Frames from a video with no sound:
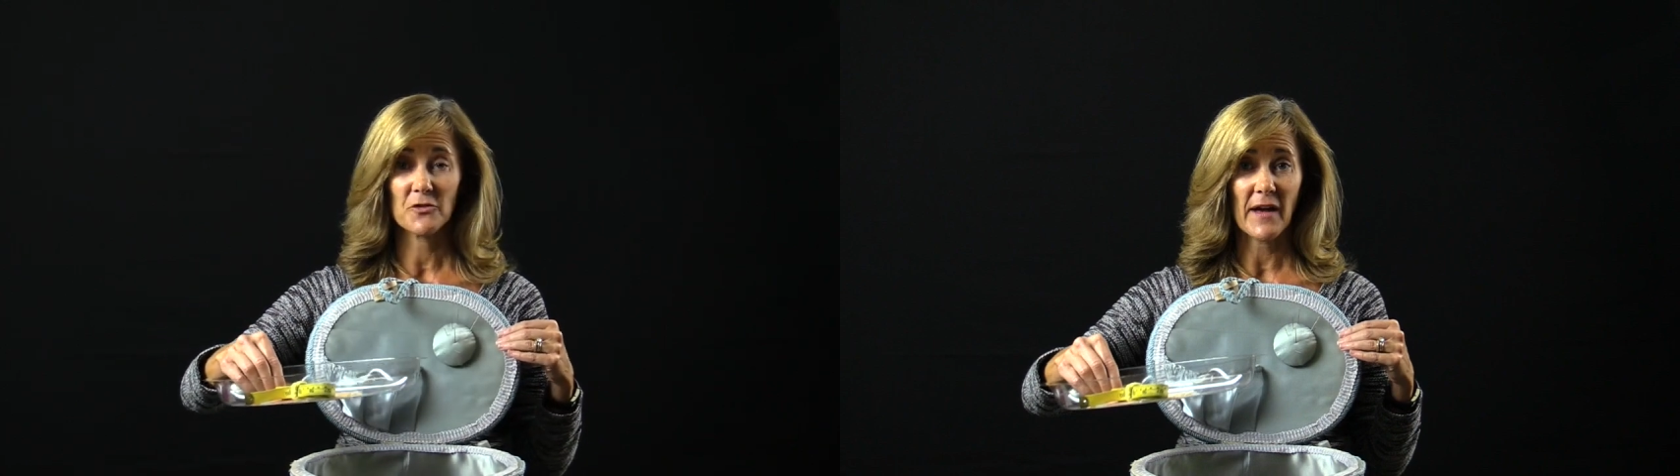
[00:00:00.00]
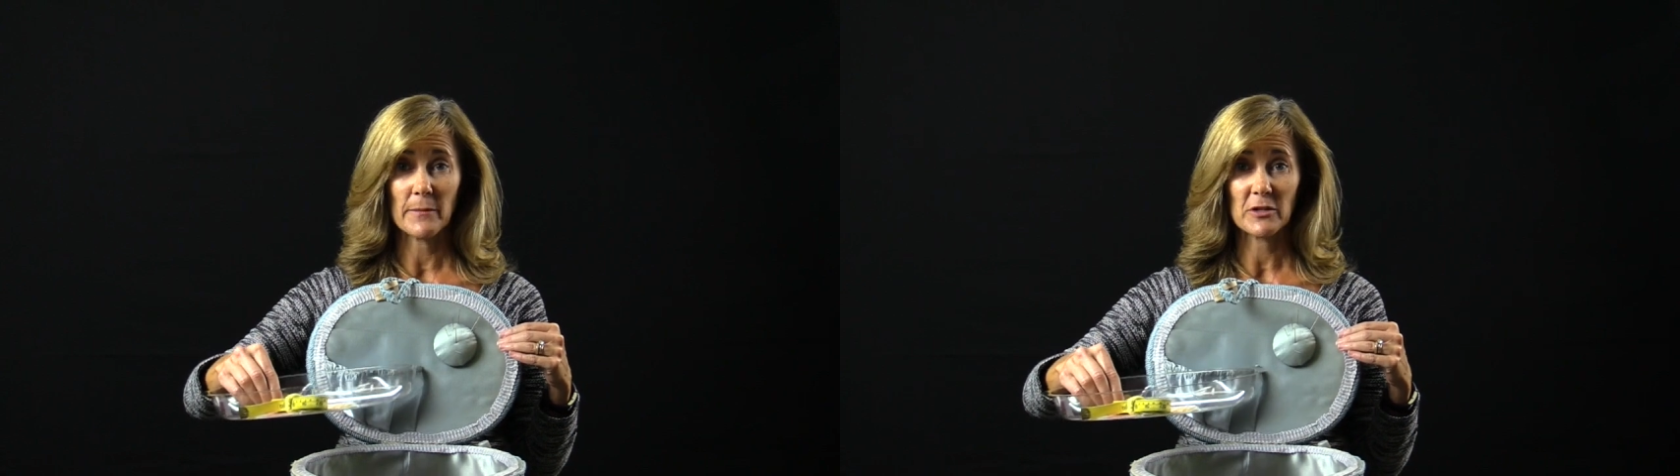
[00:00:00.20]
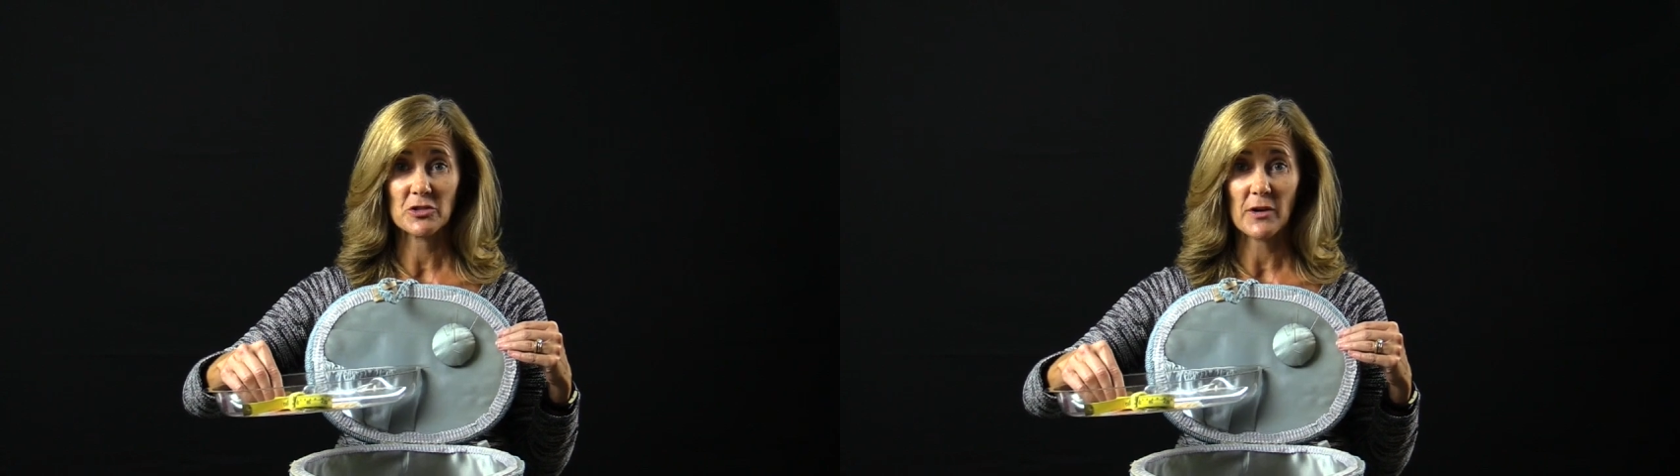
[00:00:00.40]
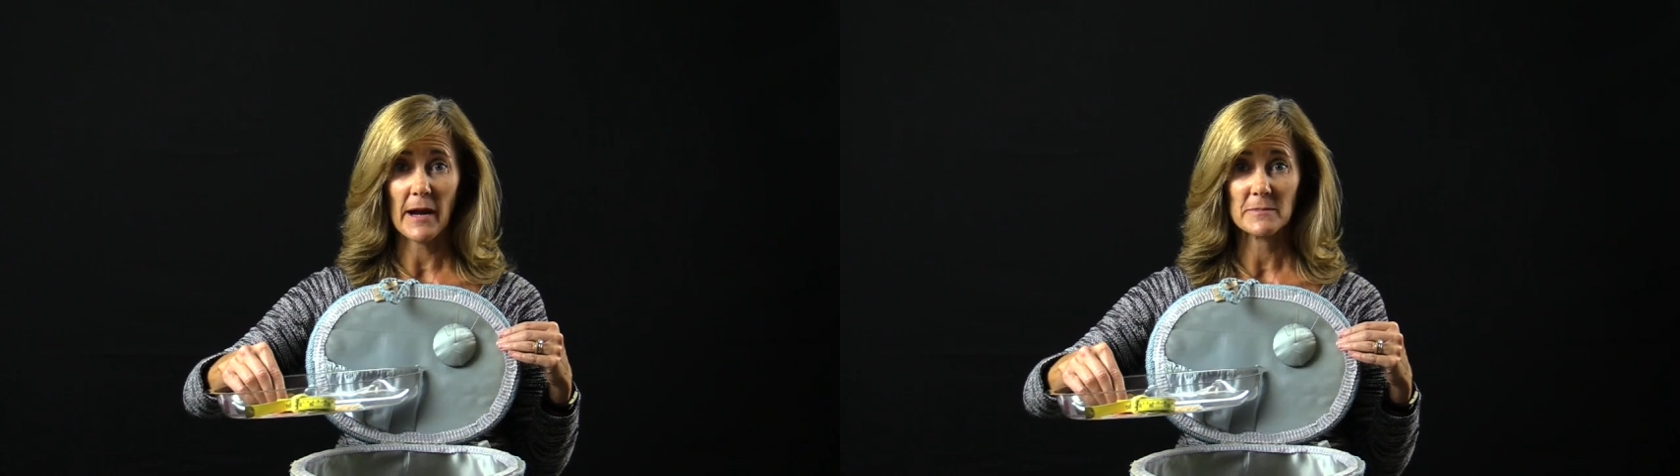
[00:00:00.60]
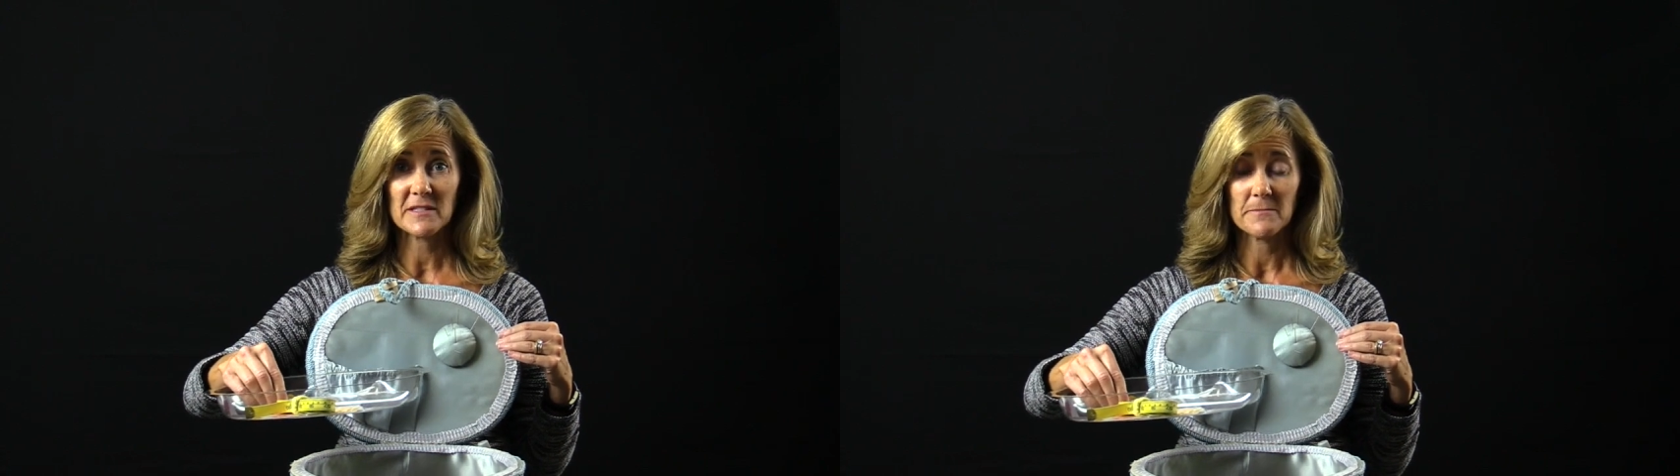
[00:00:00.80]
or fabric
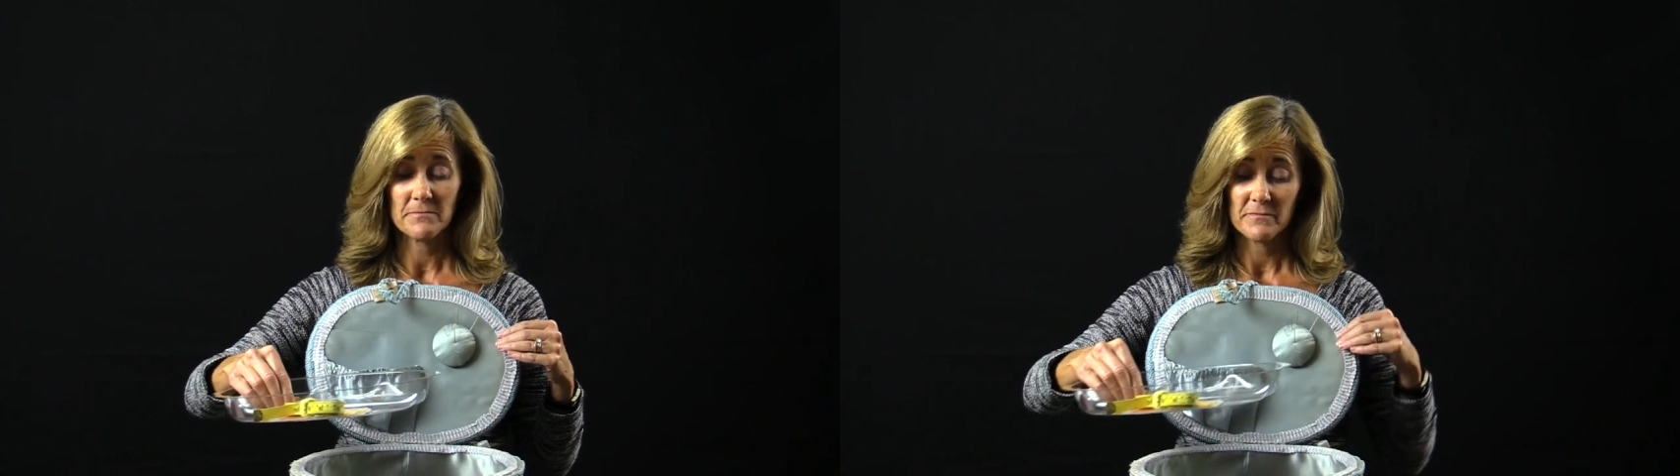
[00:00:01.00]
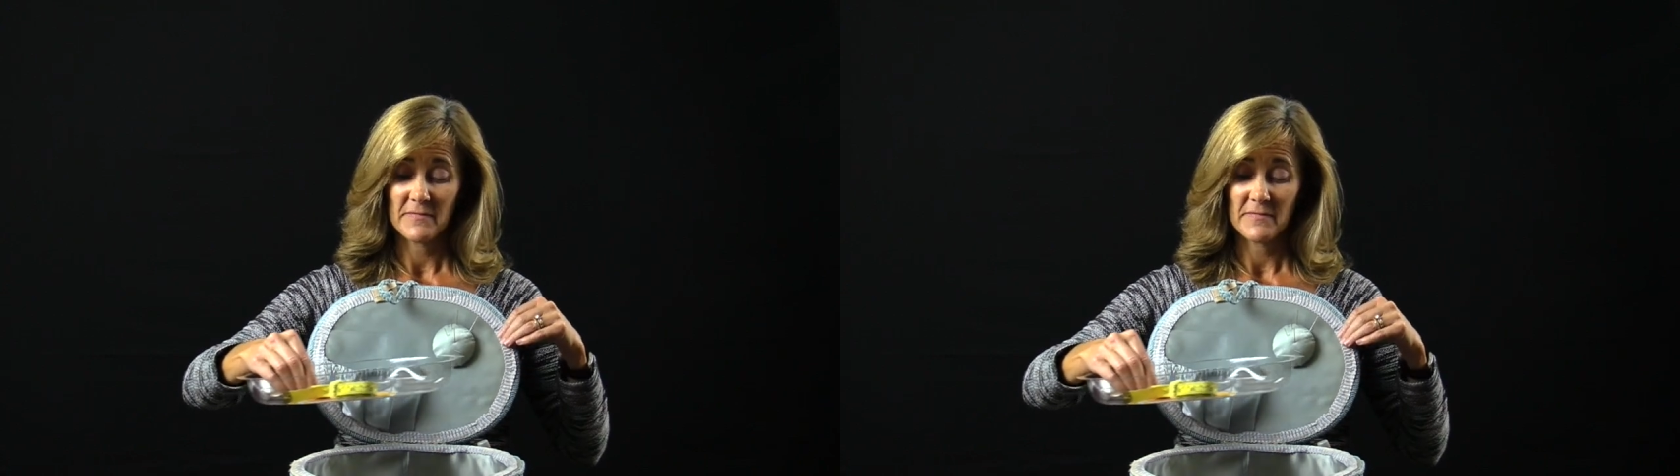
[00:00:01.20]
scraps.